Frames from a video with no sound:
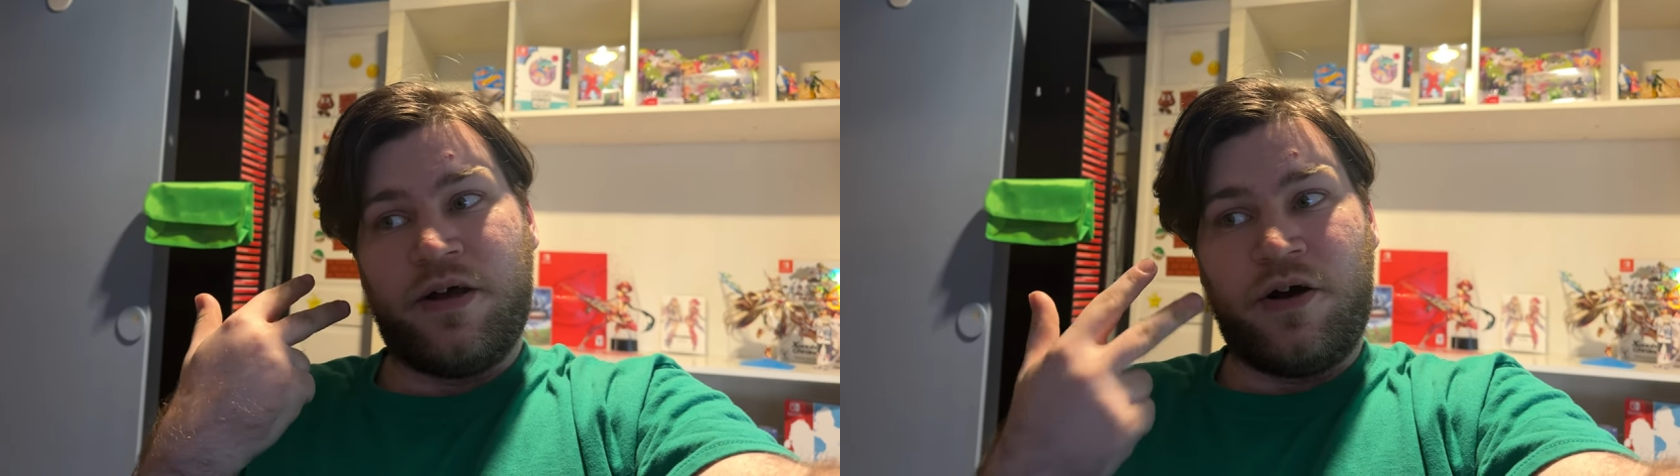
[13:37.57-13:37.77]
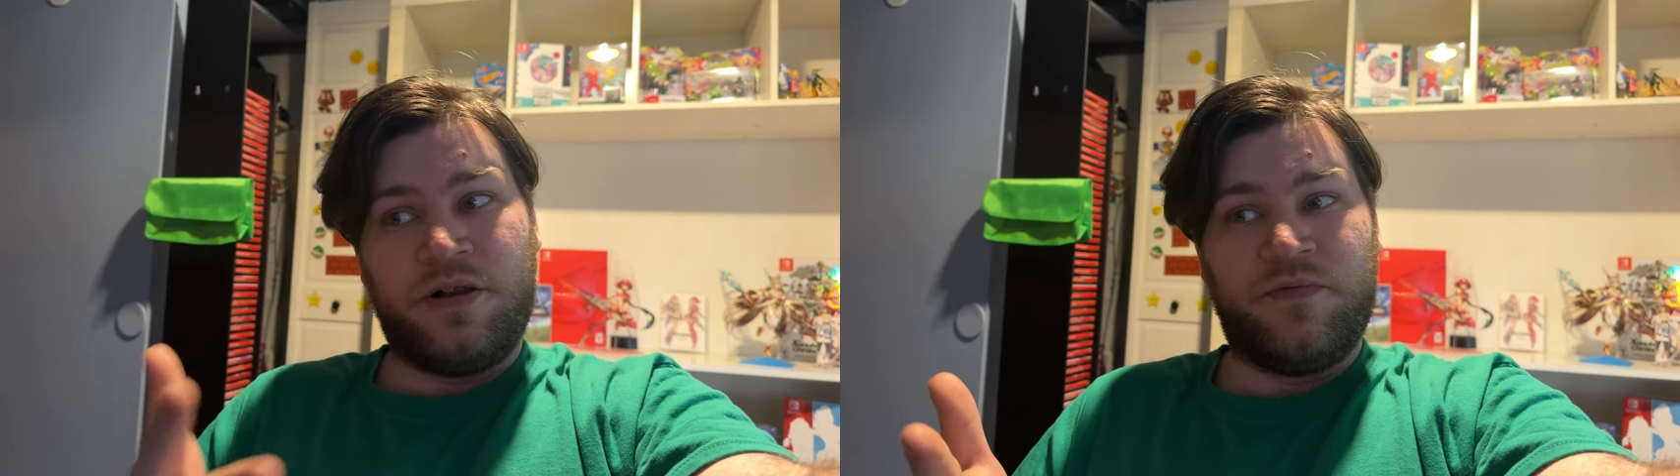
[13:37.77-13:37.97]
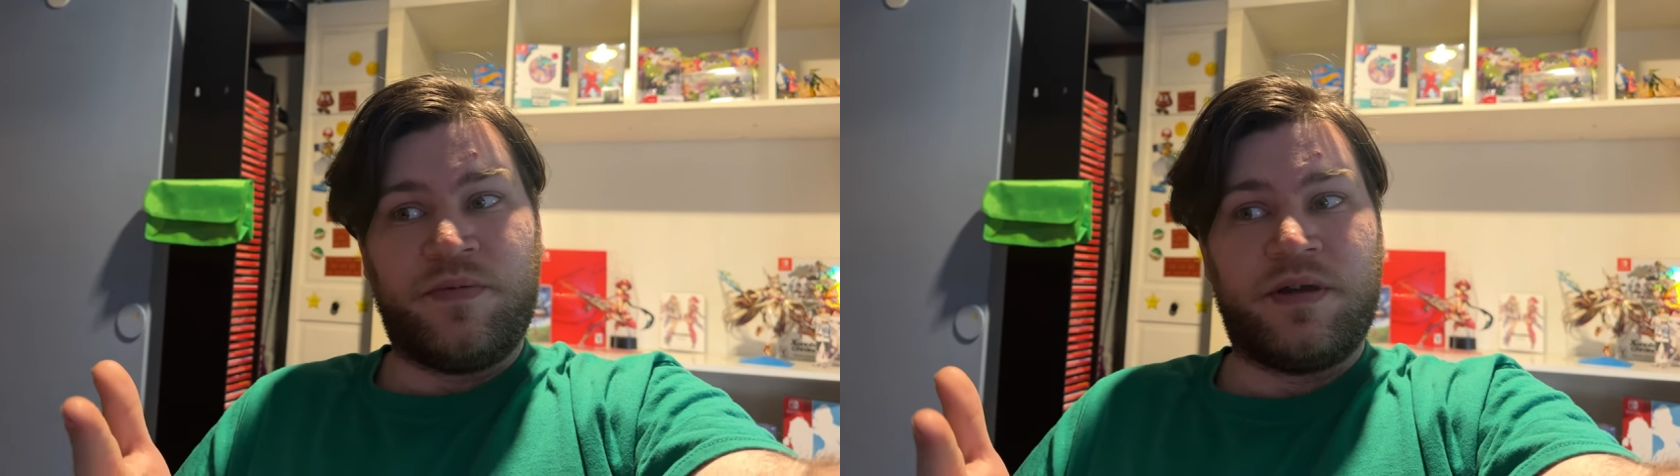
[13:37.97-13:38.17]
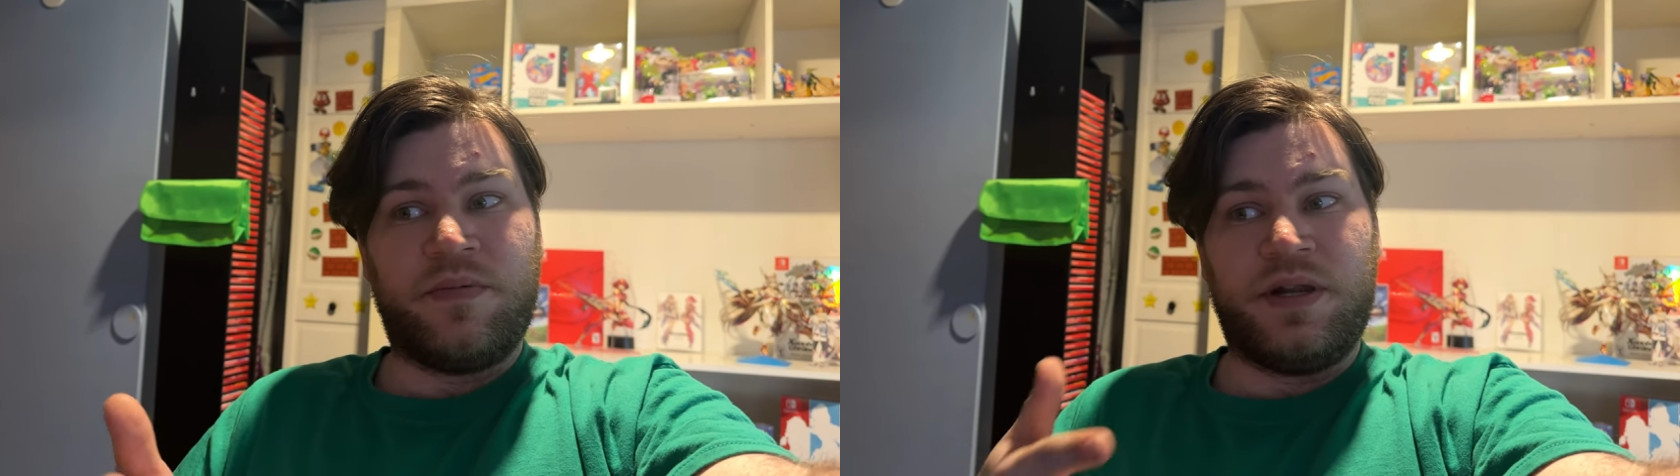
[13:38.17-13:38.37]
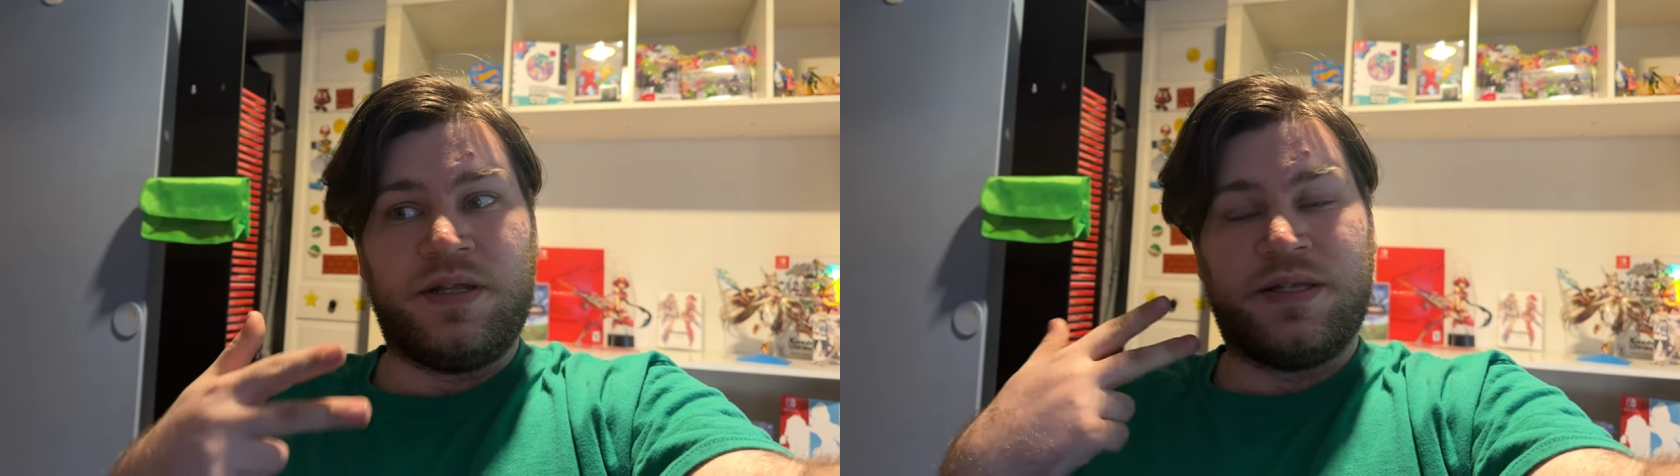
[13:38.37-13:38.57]
All of
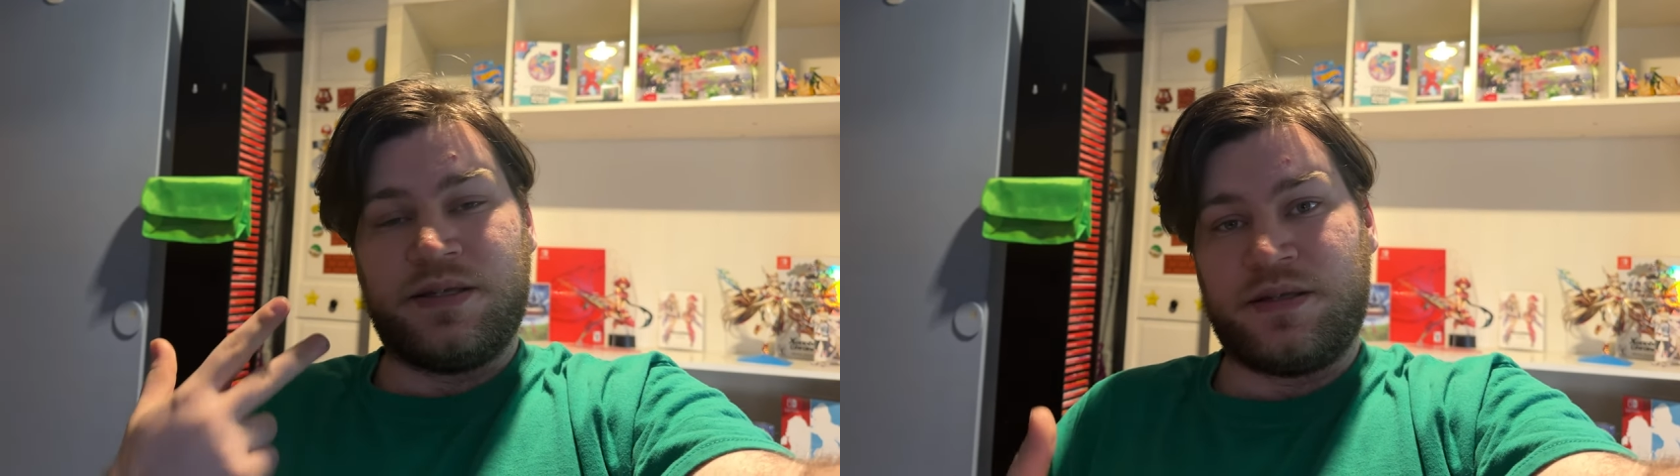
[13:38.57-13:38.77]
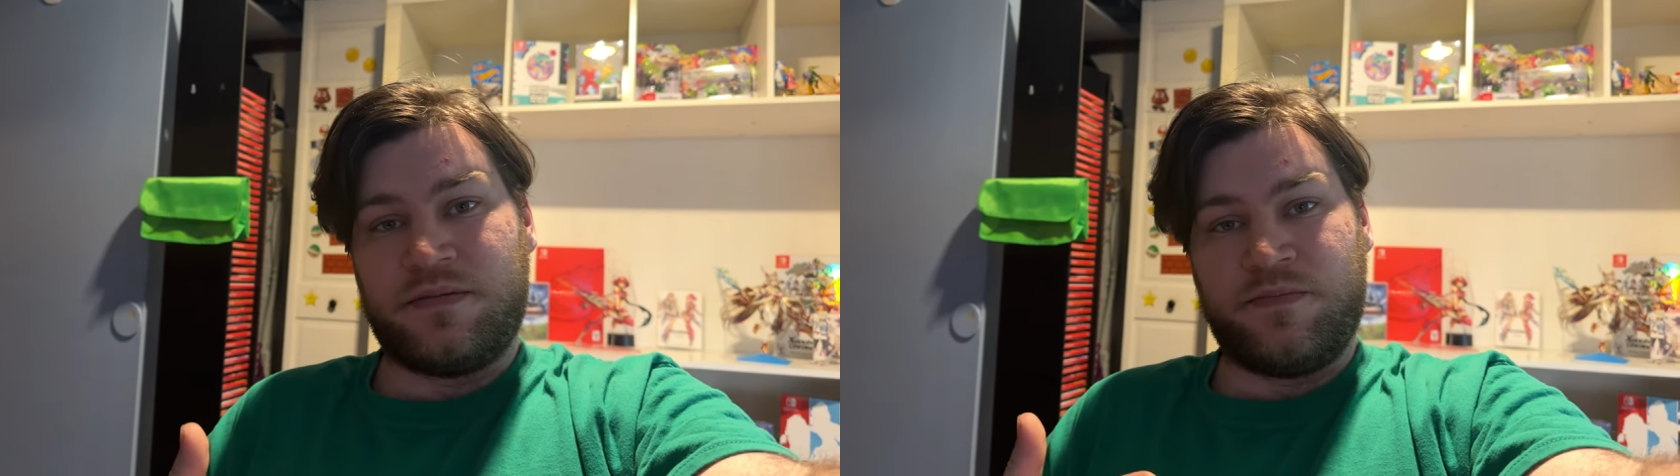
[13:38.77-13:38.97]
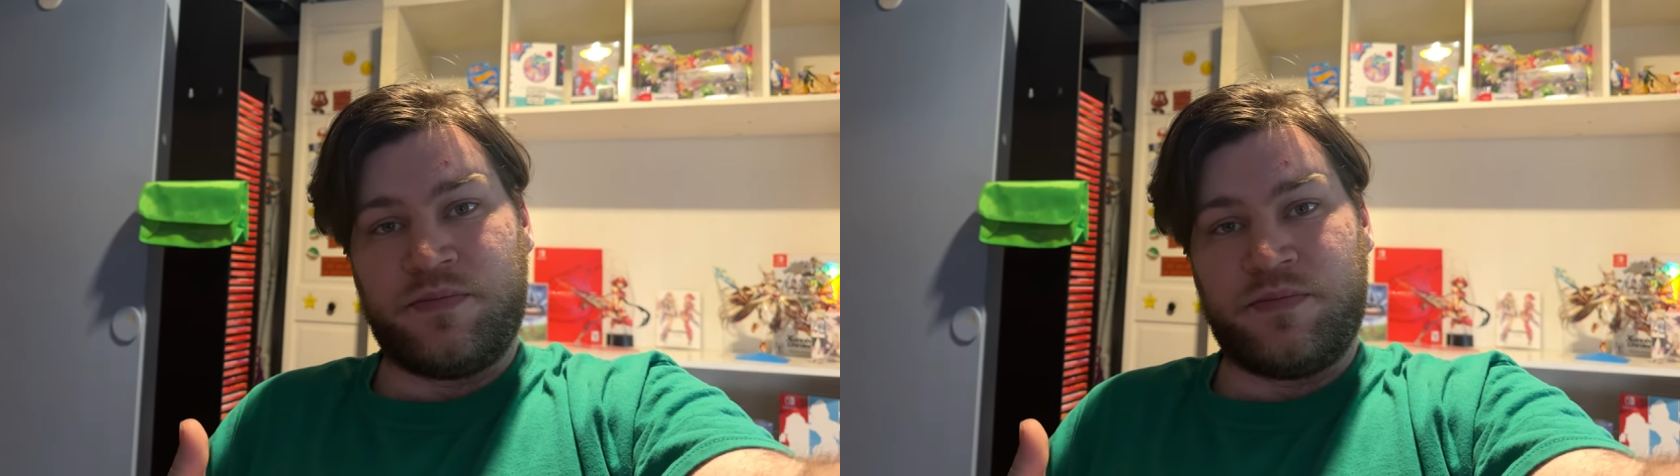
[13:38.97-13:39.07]
Pikmin is